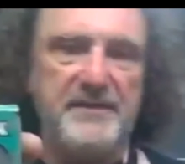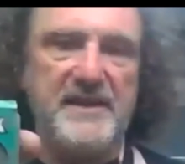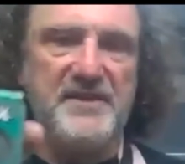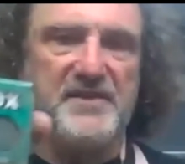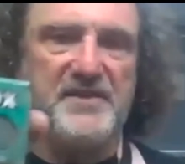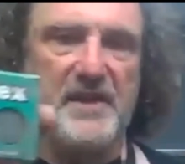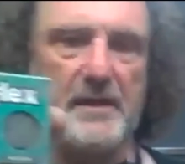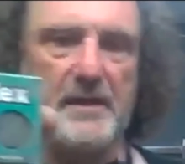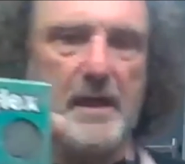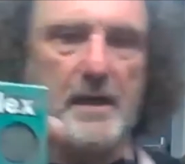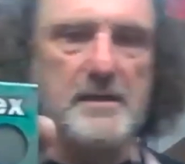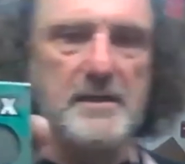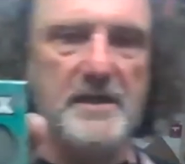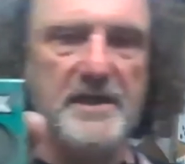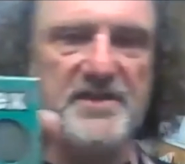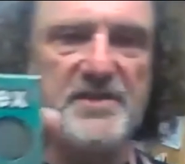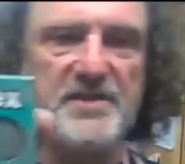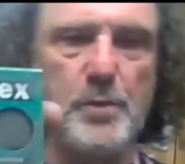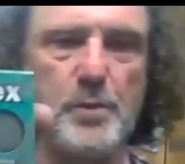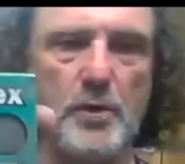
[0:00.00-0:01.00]
these at
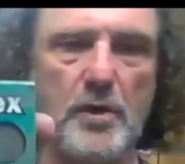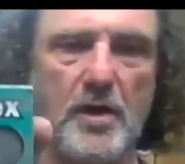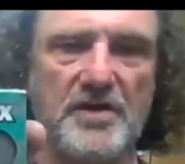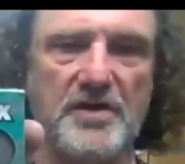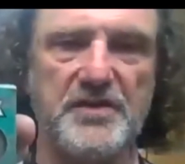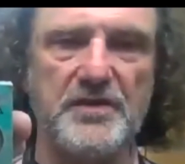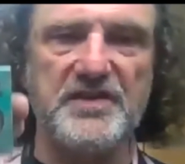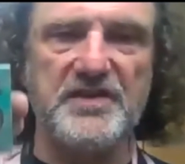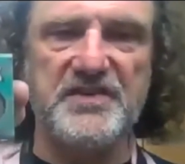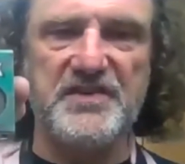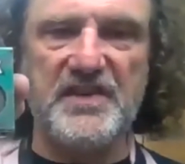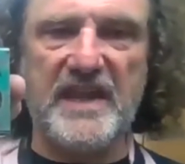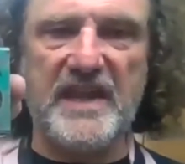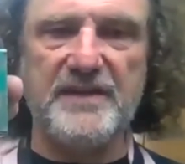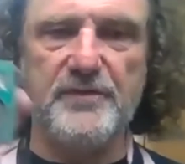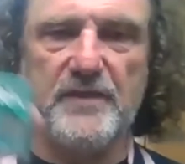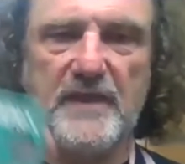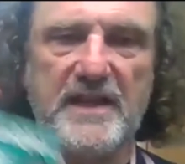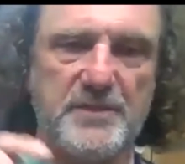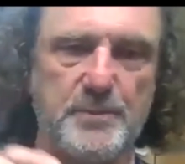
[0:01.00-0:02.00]
Cling Square also. The
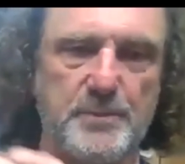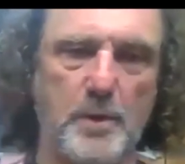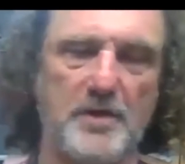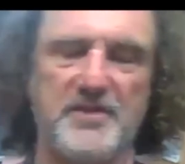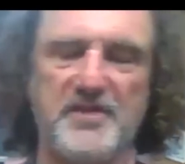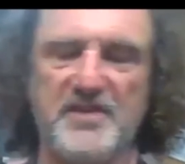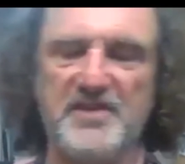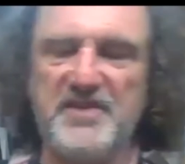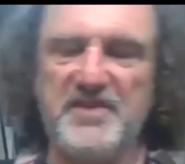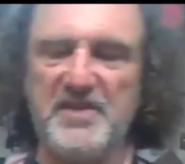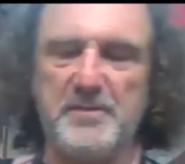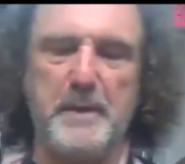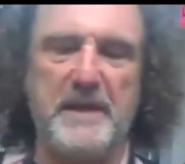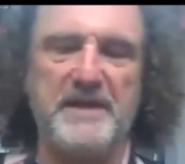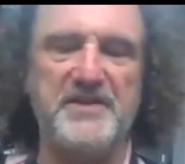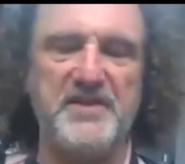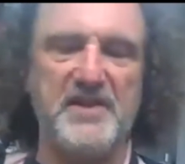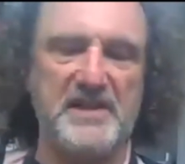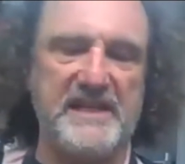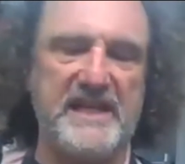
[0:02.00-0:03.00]
Sand Flex bars. This is
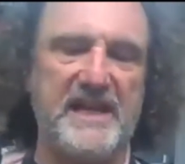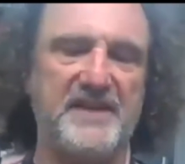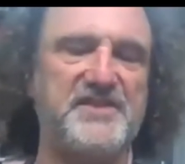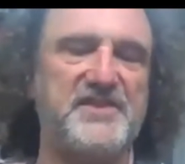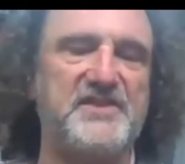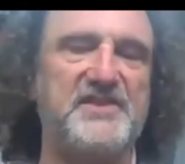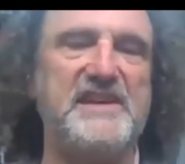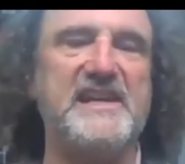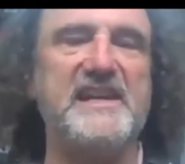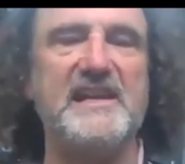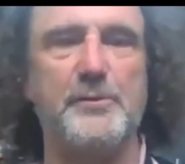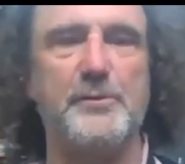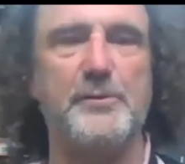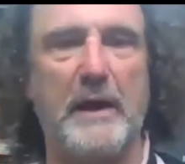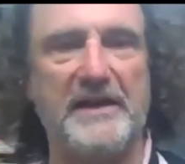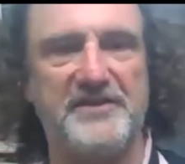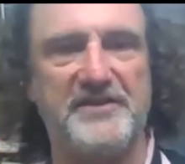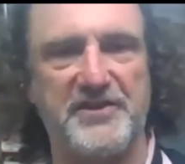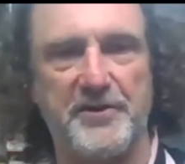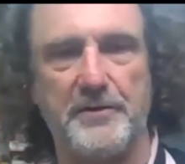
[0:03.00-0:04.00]
basically a steel
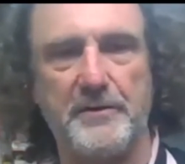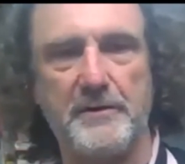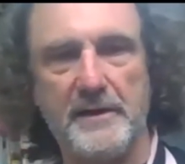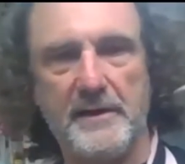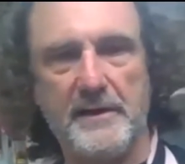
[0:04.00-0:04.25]
eraser.